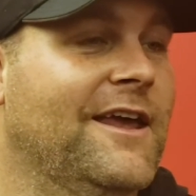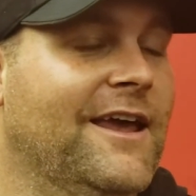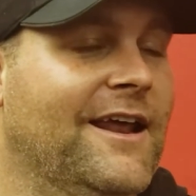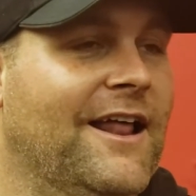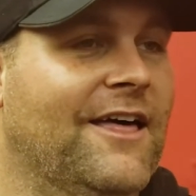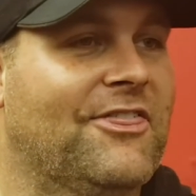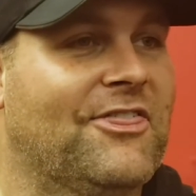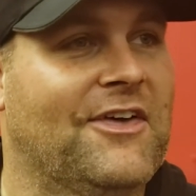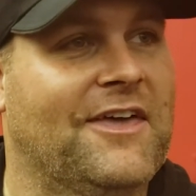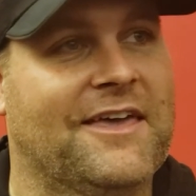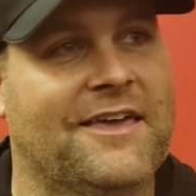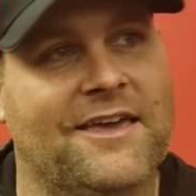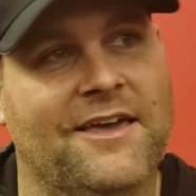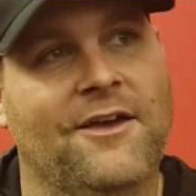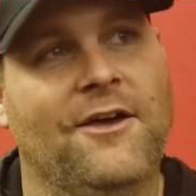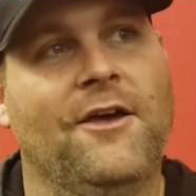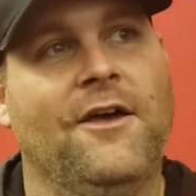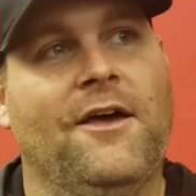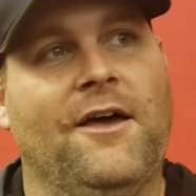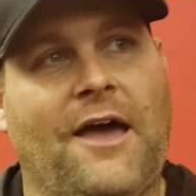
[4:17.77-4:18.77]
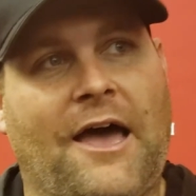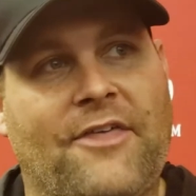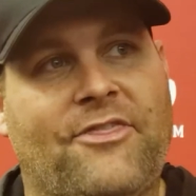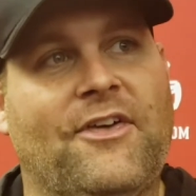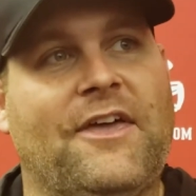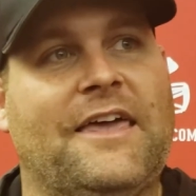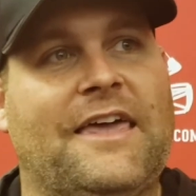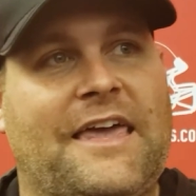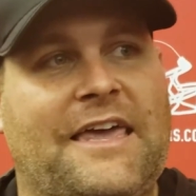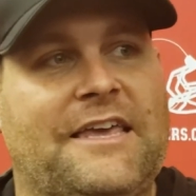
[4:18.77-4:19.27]
And I think
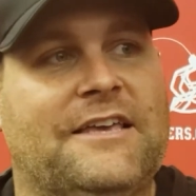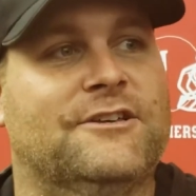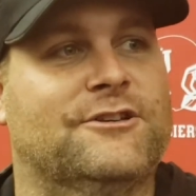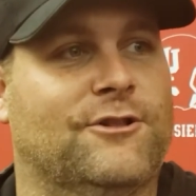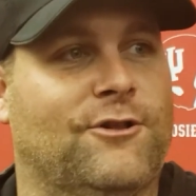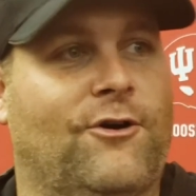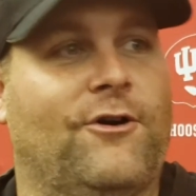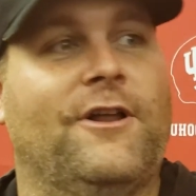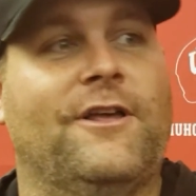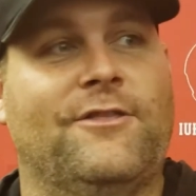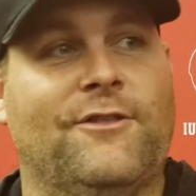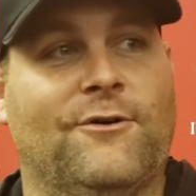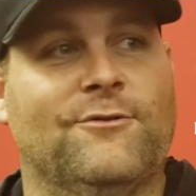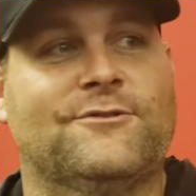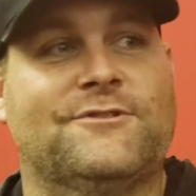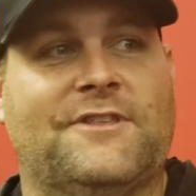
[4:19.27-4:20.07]
he is learning those